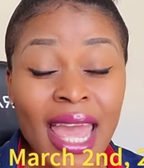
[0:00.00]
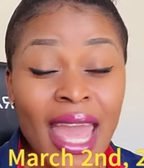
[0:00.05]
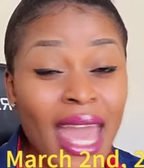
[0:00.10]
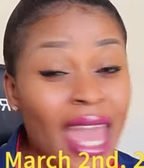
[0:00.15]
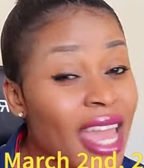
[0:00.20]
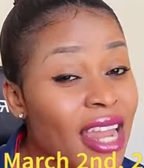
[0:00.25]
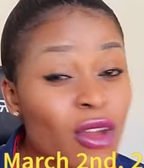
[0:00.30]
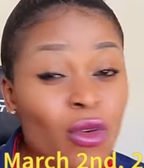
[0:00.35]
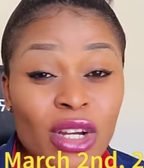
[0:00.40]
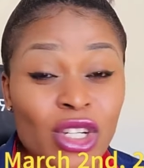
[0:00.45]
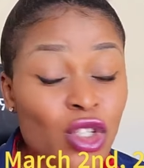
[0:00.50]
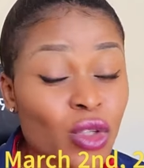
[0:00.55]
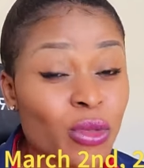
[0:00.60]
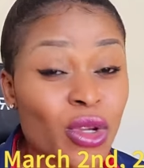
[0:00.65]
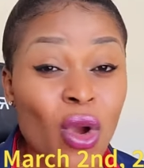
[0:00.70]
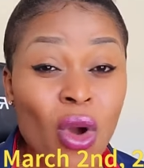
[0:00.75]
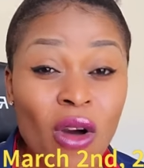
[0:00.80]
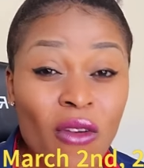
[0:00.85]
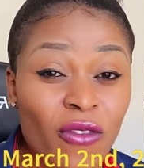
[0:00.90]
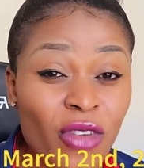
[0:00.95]
Anyone should be
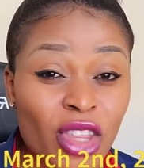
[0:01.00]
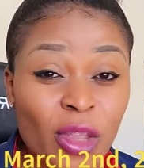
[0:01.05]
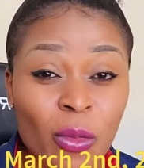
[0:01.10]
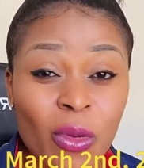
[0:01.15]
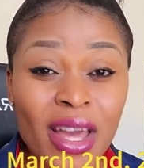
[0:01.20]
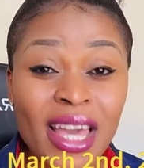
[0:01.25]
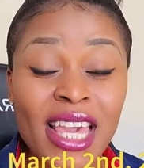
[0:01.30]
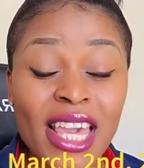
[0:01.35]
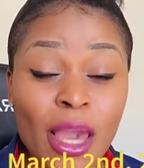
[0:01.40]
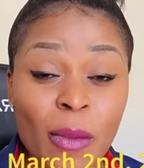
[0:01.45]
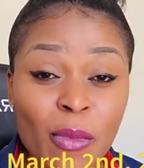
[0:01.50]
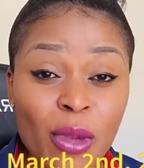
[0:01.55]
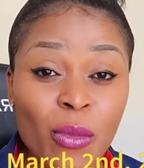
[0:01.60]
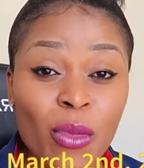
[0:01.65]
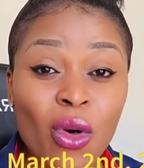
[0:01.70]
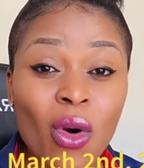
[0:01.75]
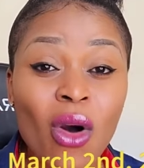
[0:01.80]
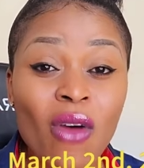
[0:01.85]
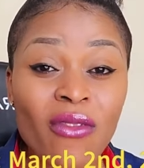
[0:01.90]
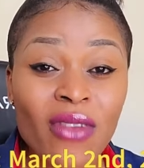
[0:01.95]
comfortable and
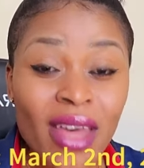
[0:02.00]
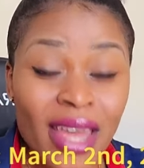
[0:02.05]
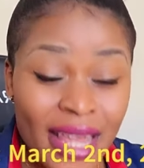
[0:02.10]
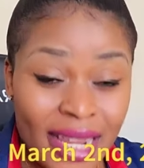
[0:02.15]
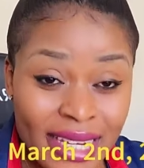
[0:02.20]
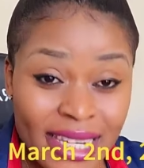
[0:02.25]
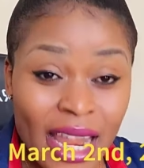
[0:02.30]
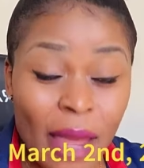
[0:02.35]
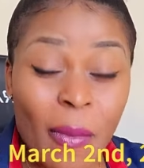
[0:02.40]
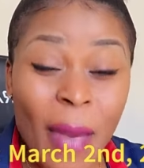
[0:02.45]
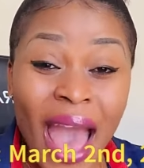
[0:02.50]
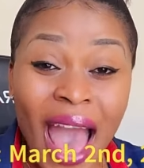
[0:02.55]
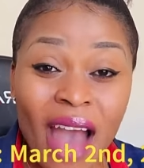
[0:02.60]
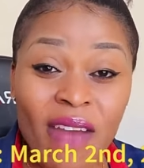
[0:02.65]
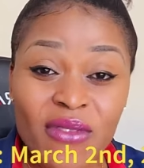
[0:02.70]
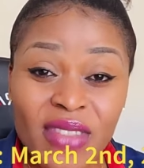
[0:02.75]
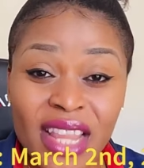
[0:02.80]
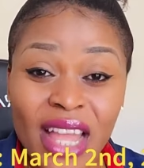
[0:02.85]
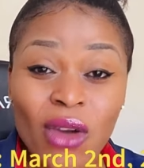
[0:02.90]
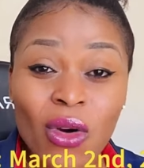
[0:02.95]
capable of them
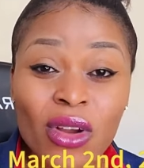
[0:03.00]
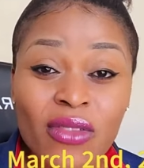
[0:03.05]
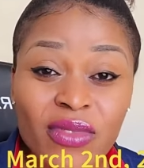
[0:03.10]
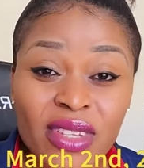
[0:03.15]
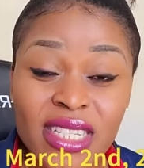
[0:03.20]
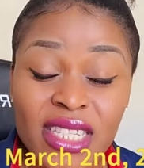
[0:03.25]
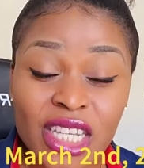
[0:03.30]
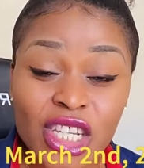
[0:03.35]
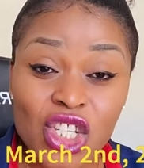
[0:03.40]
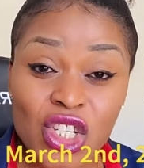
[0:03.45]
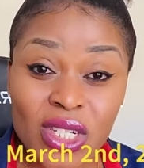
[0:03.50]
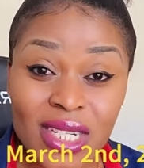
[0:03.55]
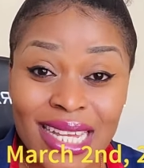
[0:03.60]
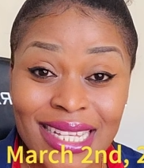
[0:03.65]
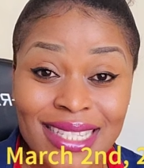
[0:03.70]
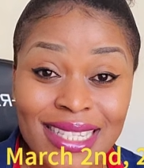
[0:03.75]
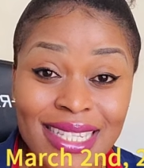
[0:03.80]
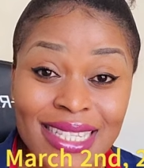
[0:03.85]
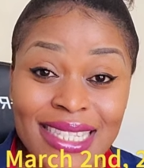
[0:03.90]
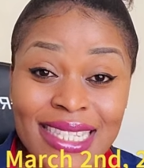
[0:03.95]
having that conversation
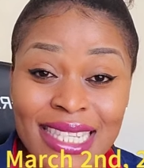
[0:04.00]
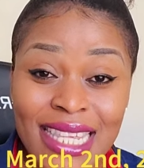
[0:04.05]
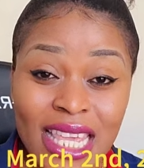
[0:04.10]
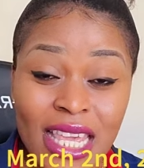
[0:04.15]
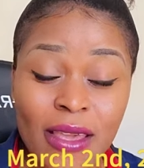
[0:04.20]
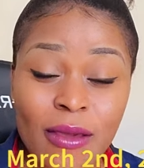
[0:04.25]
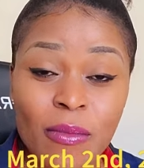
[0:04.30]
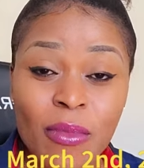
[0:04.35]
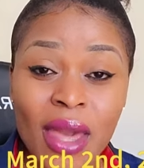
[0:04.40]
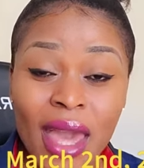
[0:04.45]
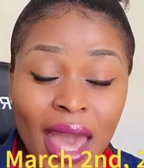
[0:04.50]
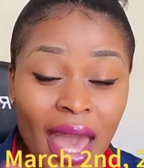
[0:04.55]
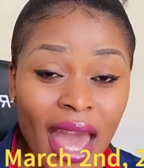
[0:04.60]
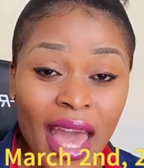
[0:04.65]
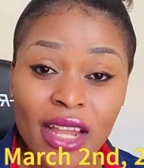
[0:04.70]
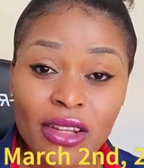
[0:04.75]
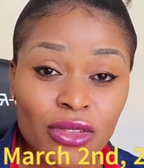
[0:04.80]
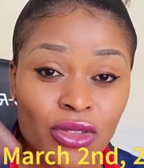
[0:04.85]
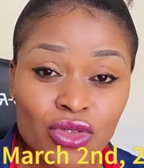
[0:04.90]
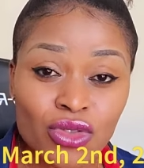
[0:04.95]
as a team
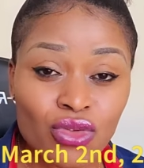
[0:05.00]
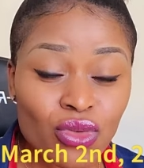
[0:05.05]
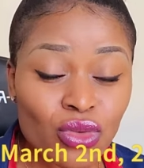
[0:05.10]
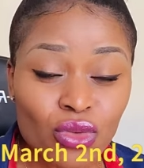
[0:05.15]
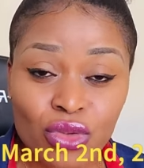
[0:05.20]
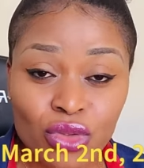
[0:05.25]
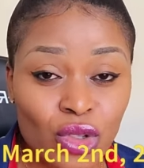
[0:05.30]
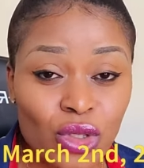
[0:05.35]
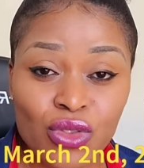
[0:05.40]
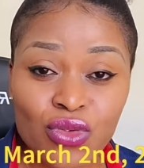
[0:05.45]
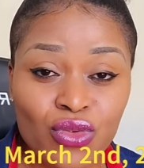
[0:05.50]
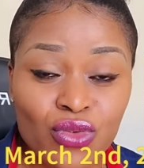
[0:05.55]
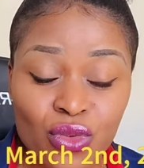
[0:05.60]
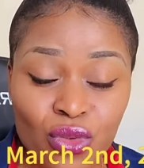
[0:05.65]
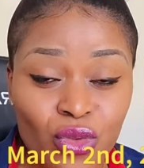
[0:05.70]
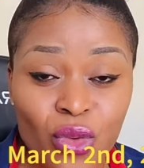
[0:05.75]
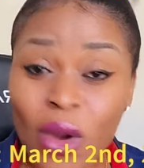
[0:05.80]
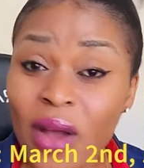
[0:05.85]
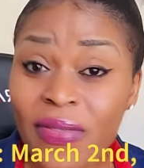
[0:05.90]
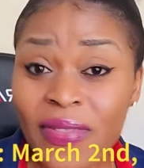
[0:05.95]
and just
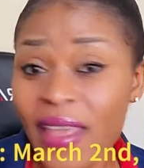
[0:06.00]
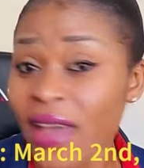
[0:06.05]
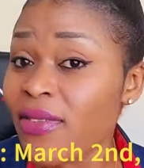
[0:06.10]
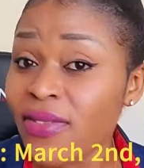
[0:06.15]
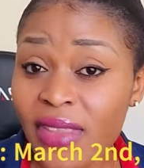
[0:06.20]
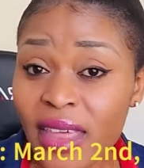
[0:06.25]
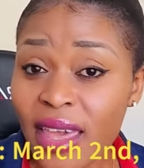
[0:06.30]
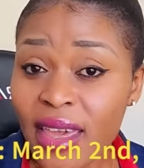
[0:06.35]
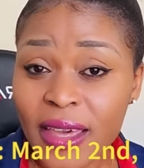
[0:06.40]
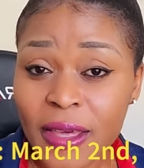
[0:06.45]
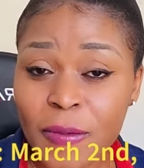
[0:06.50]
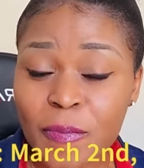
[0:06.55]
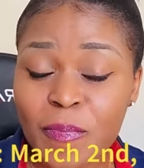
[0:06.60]
run their thing,